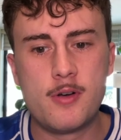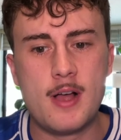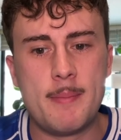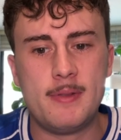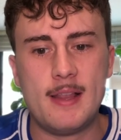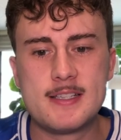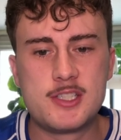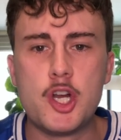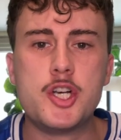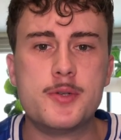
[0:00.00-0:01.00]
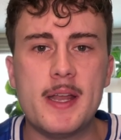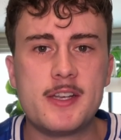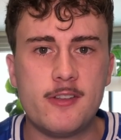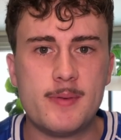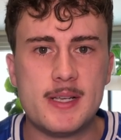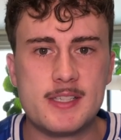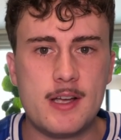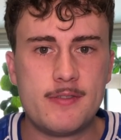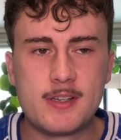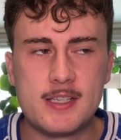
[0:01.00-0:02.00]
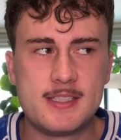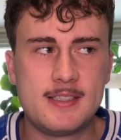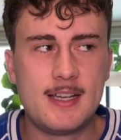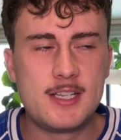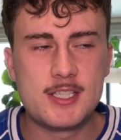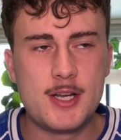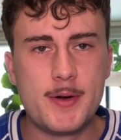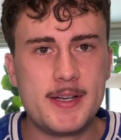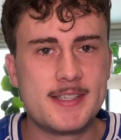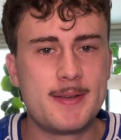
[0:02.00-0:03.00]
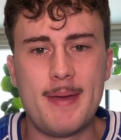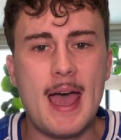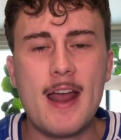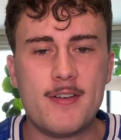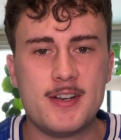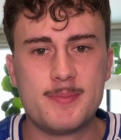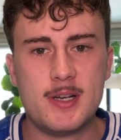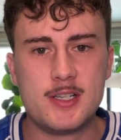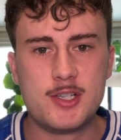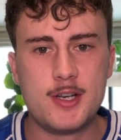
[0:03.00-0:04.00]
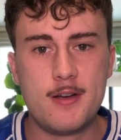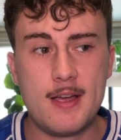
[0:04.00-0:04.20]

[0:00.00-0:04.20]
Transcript: I'm less judgmental of myself because I just know it doesn't matter as much, you know?